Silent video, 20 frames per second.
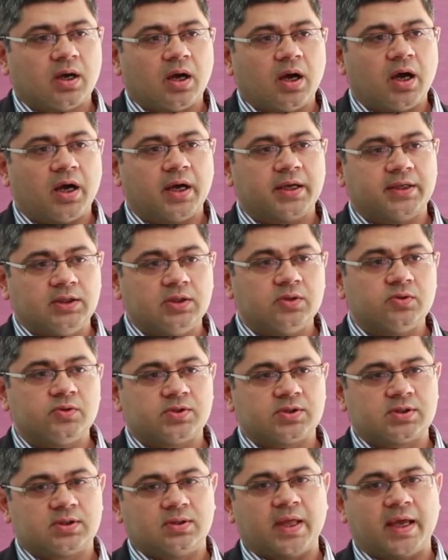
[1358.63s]
are
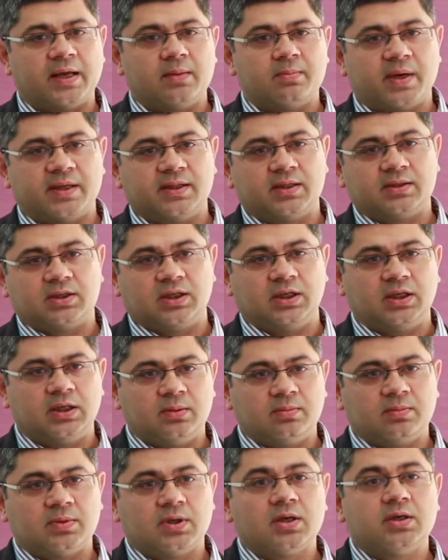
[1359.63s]
used then by the
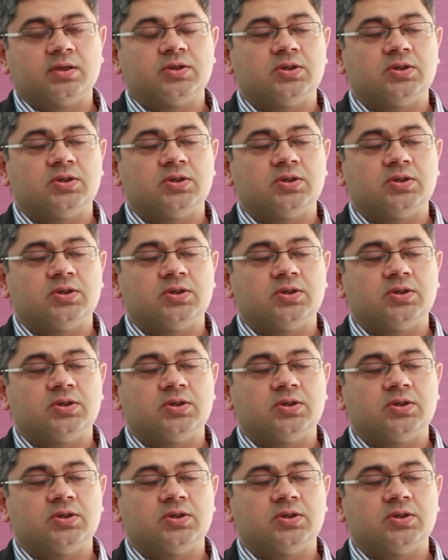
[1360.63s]
team